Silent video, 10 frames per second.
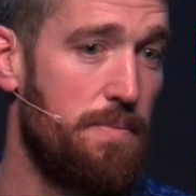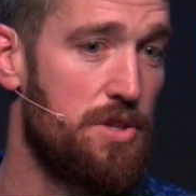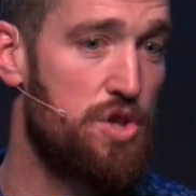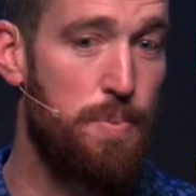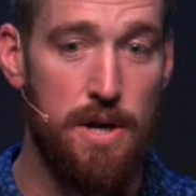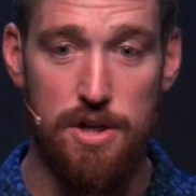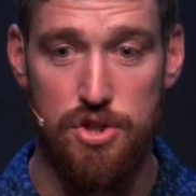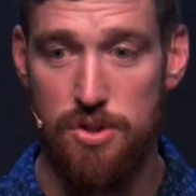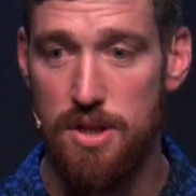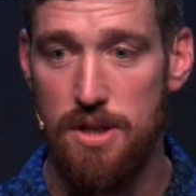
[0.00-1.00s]

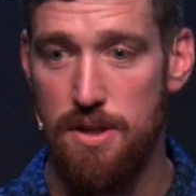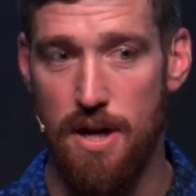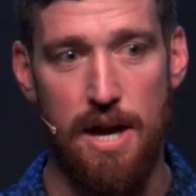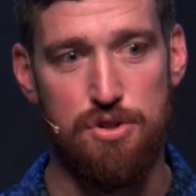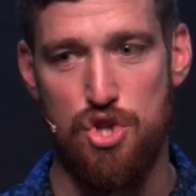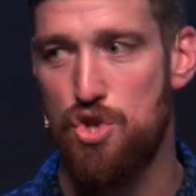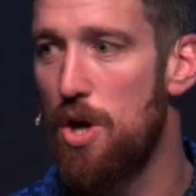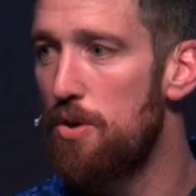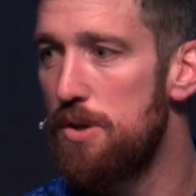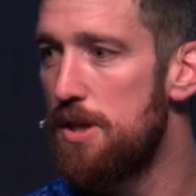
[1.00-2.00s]
Spiritually, I was
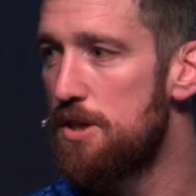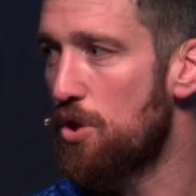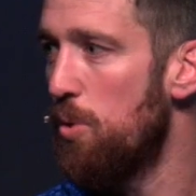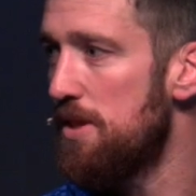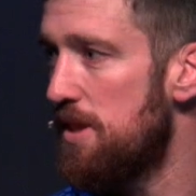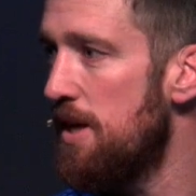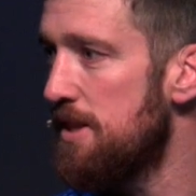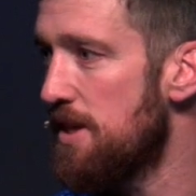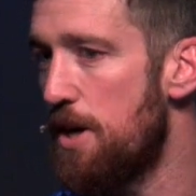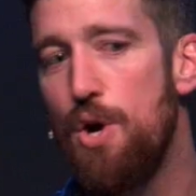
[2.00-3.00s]
struggling to quit
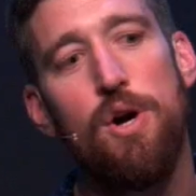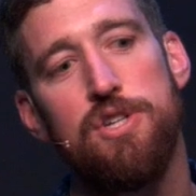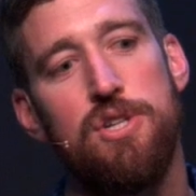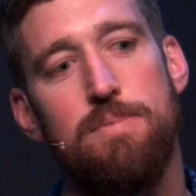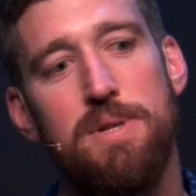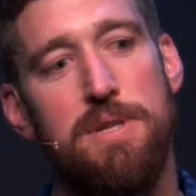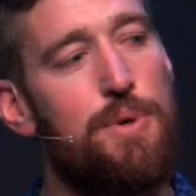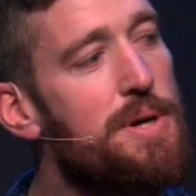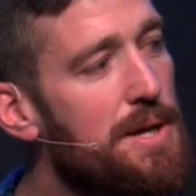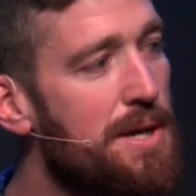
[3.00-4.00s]
things that I know I shouldn't be
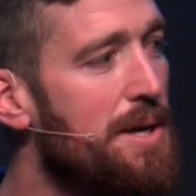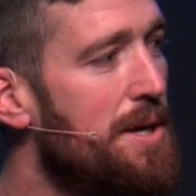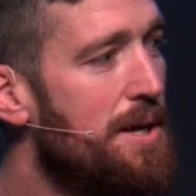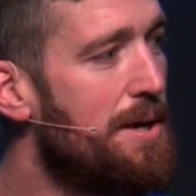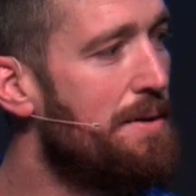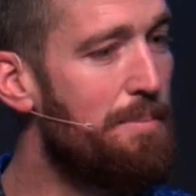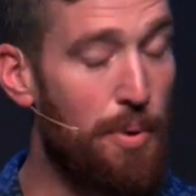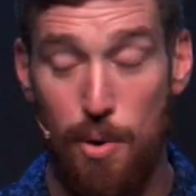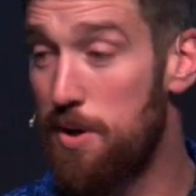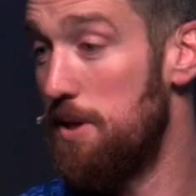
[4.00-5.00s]
doing,
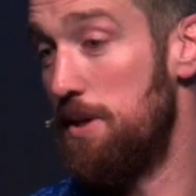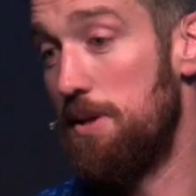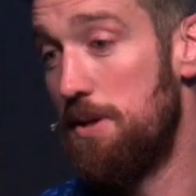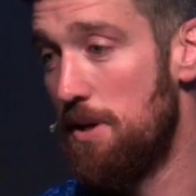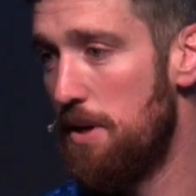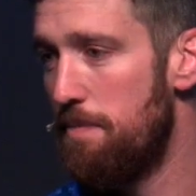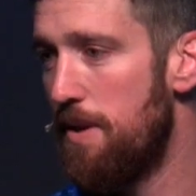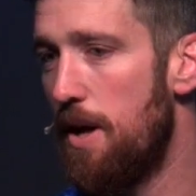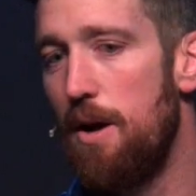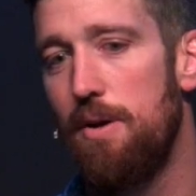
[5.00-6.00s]
broken.
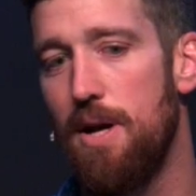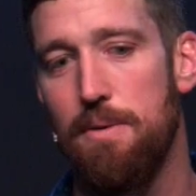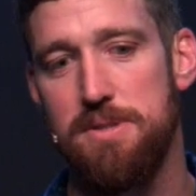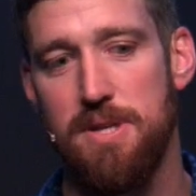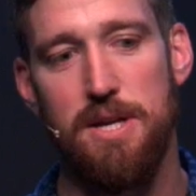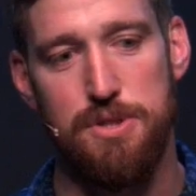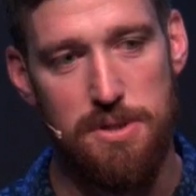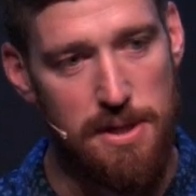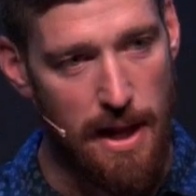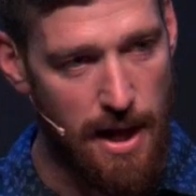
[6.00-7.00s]
And all God was saying is,
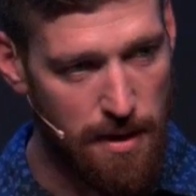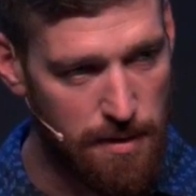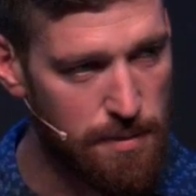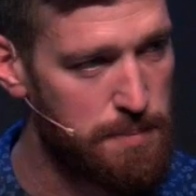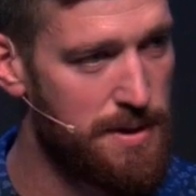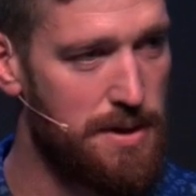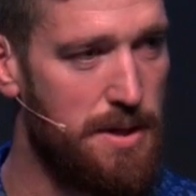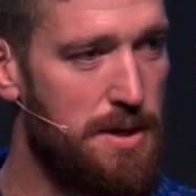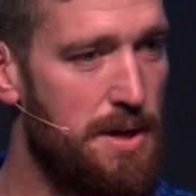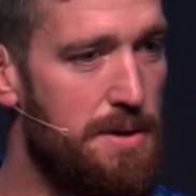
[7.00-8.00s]
You need help.
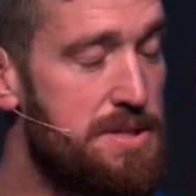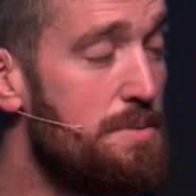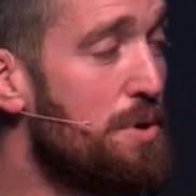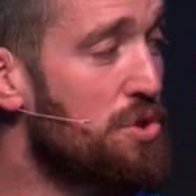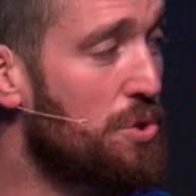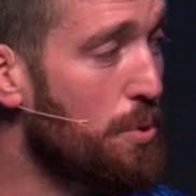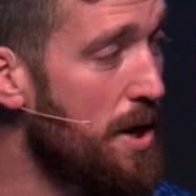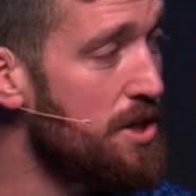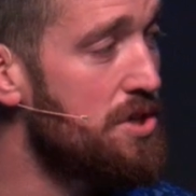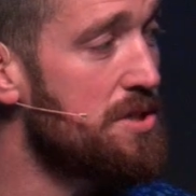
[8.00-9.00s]
It was the most
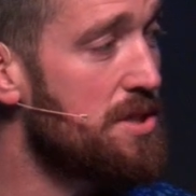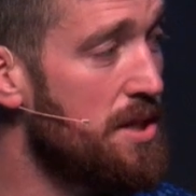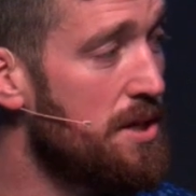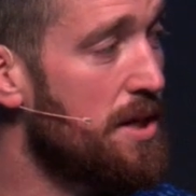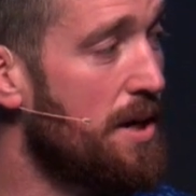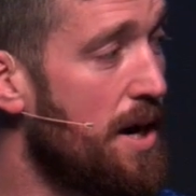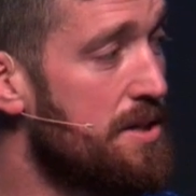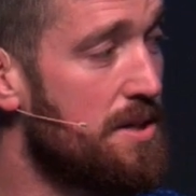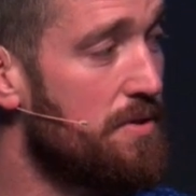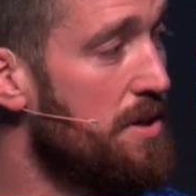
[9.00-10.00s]
gracious thing that God
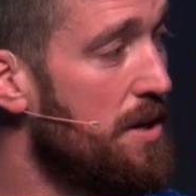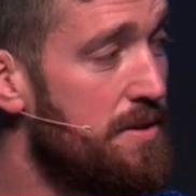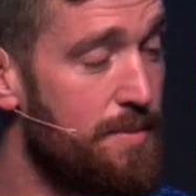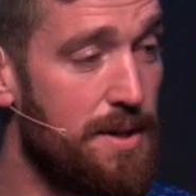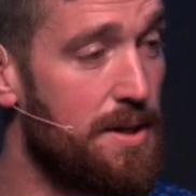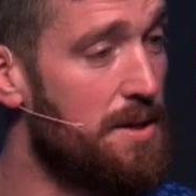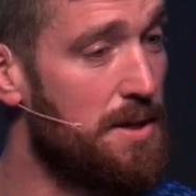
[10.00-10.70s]
has ever done to me.